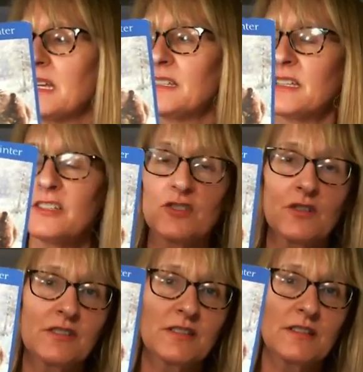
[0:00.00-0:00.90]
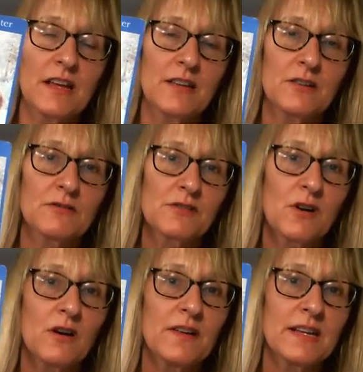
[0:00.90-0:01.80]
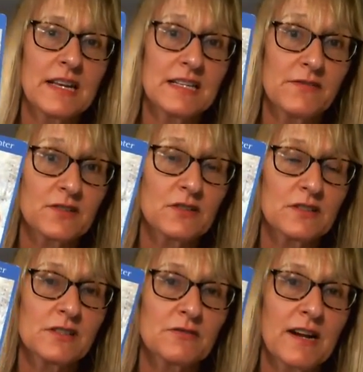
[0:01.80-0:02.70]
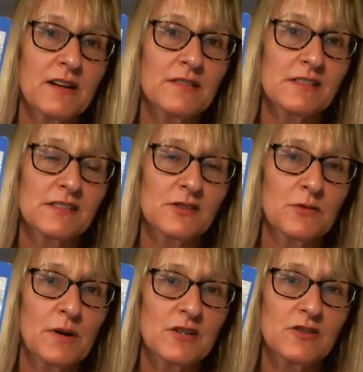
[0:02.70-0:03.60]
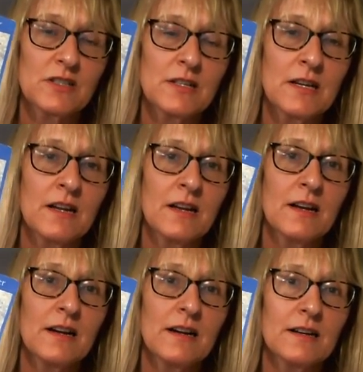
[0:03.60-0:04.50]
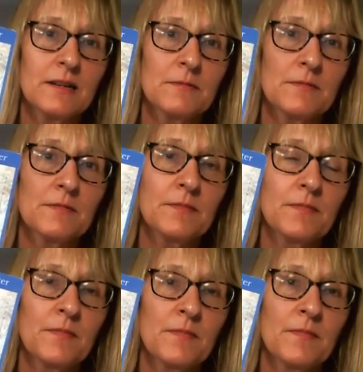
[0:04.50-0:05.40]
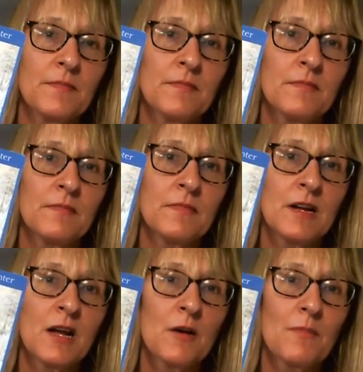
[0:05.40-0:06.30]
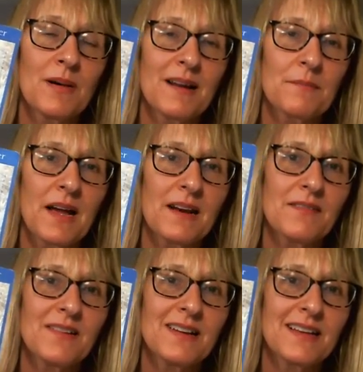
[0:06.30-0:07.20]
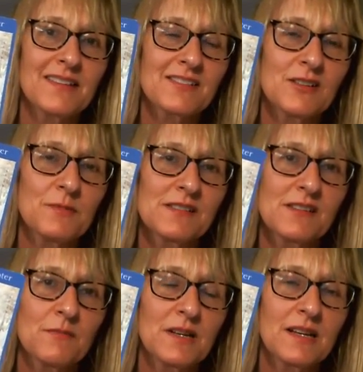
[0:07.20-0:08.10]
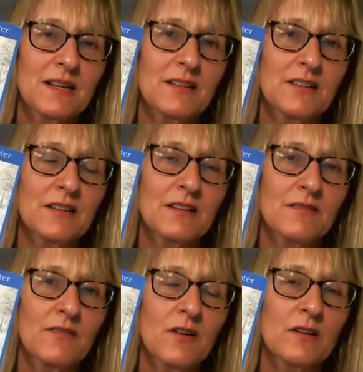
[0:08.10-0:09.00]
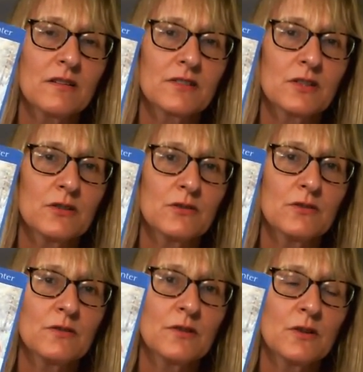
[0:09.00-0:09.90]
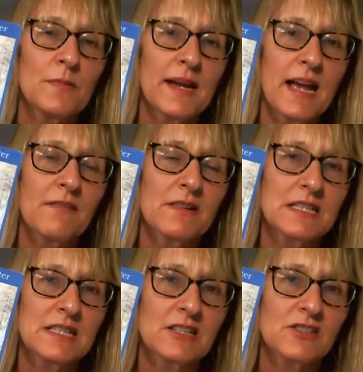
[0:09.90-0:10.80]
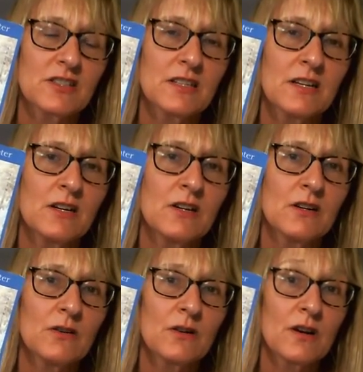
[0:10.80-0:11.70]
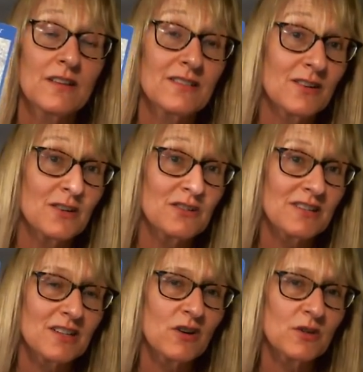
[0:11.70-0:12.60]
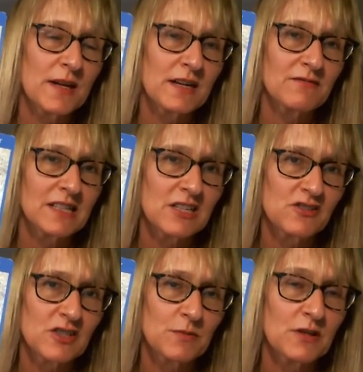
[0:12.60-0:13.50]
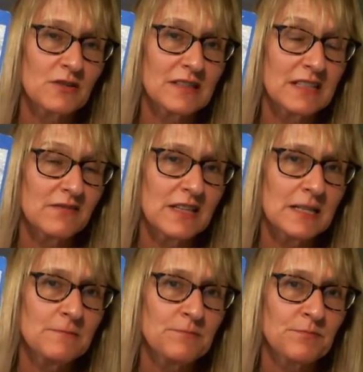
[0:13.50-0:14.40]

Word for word: it, it, shows that you're resolving any difficulties around this situation. Um, but I'm kind of feeling like there could be somebody in, involved who, who may have an addiction, or, or you're in a codependent relationship and you're leaving.